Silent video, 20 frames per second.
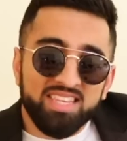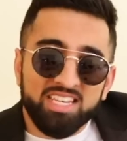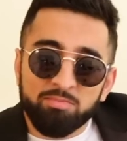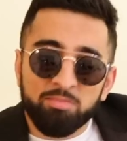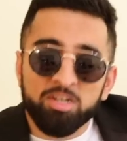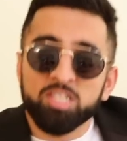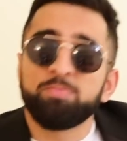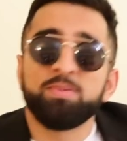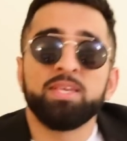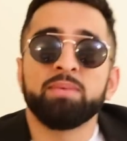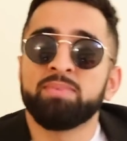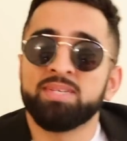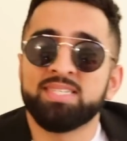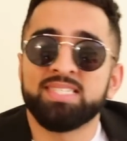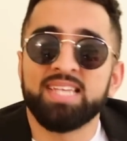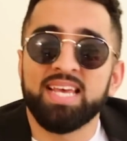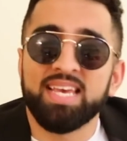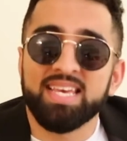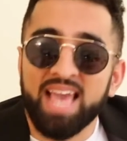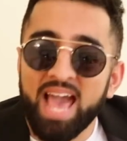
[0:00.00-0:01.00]
There must be a
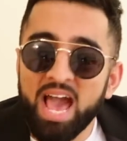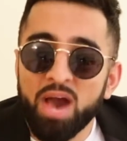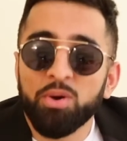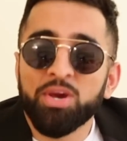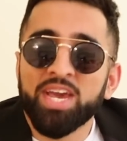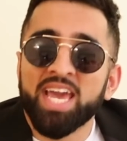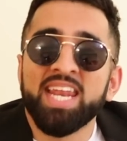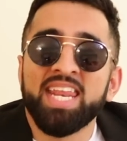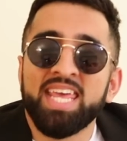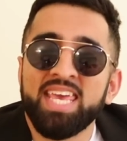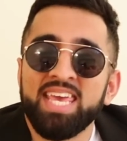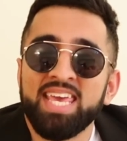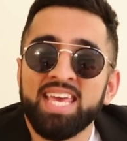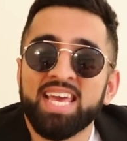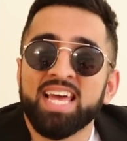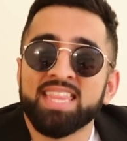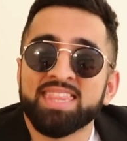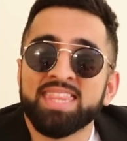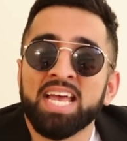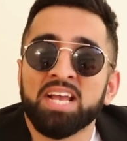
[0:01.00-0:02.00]
mistake. How can he
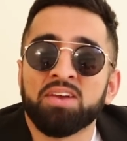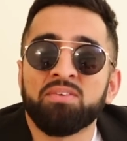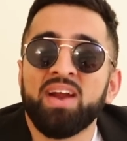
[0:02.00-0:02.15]
get that